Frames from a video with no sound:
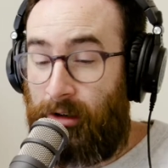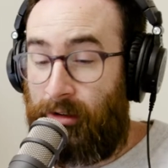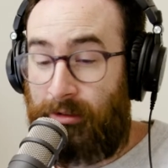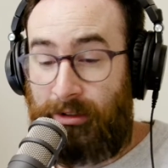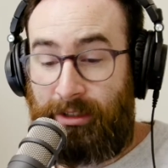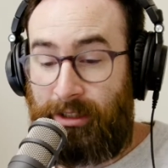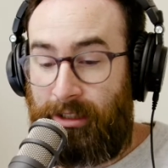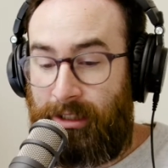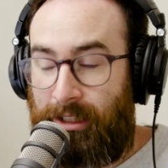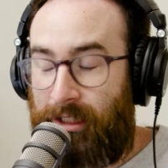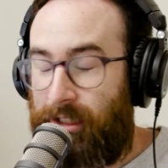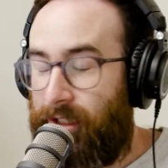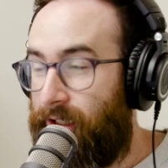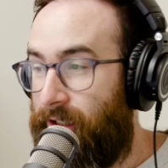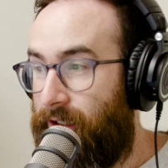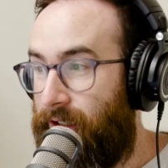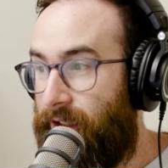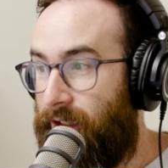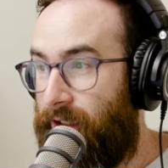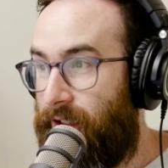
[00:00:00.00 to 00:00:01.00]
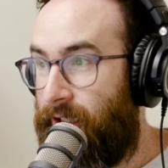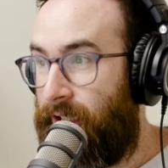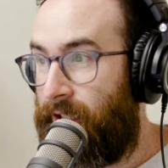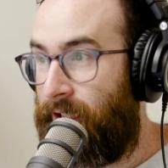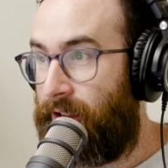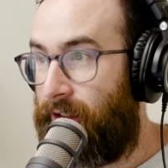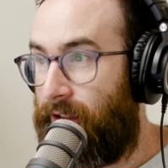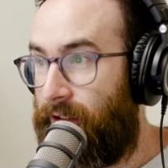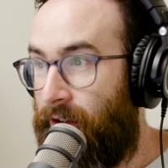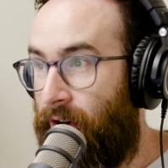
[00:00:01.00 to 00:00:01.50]
Honestly,
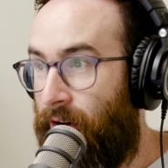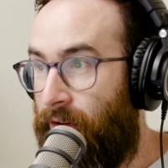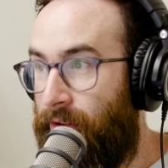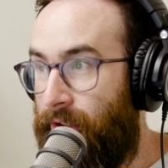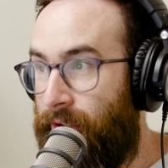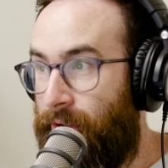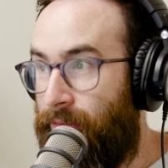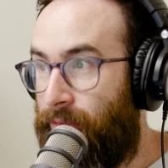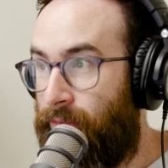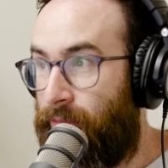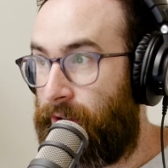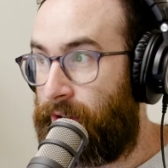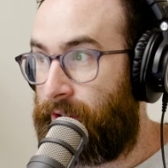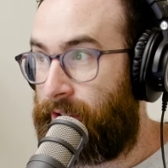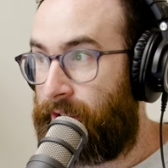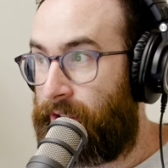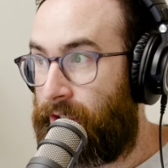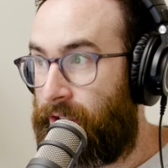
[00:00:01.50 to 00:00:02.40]
it only really